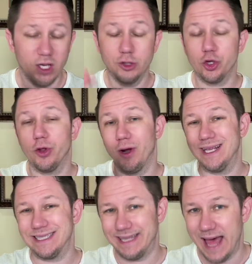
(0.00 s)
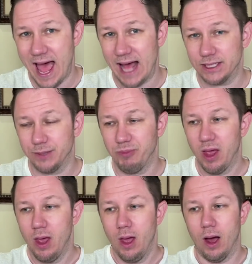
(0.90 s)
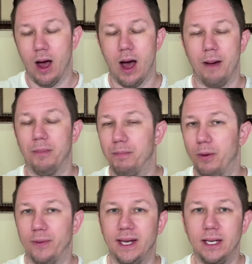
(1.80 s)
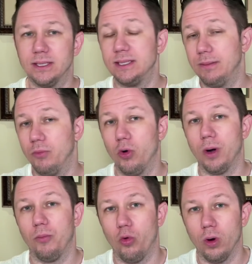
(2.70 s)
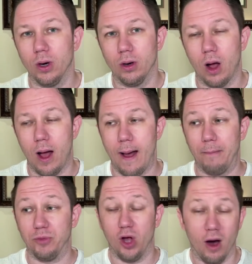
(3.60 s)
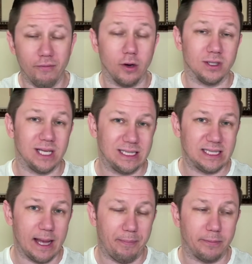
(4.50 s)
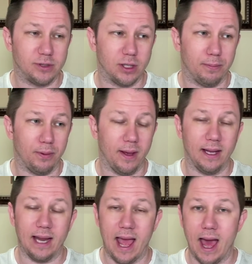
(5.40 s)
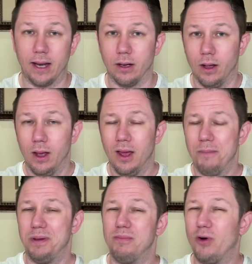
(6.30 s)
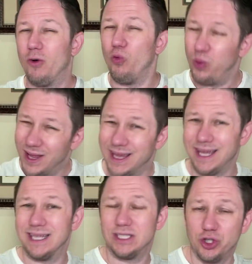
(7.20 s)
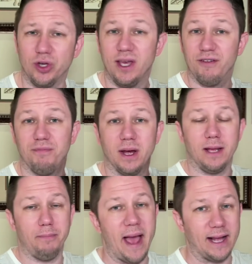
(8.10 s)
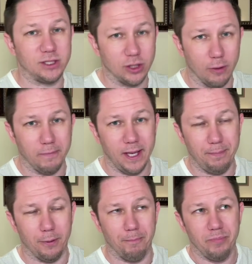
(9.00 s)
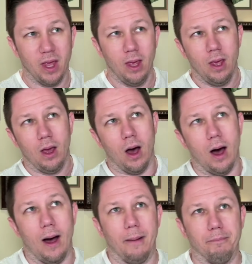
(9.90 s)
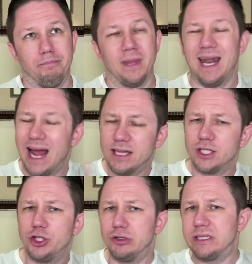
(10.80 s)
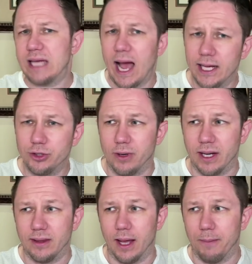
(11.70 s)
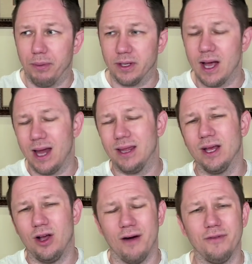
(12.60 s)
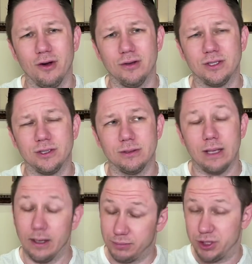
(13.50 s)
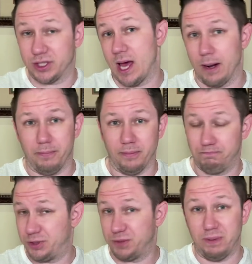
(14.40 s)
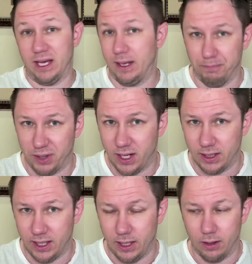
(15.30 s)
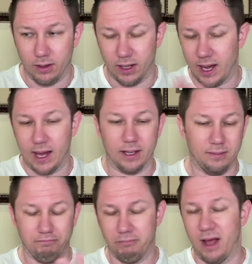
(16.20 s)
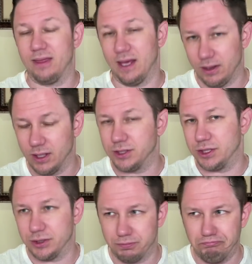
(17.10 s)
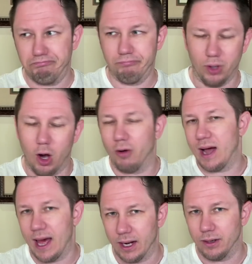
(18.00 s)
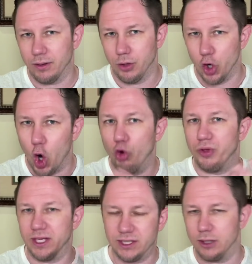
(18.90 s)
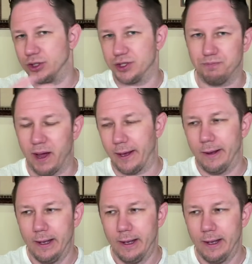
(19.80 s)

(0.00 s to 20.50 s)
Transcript: So there is that. Um, but we need to see more and more um, governors step up to the plate and be more willing to give money back to their people. Um, and not to choose sides or anything, but kind of the governors, and I'm just kind of speaking bluntly here, and I kind of I think this is we all kind of know this here just by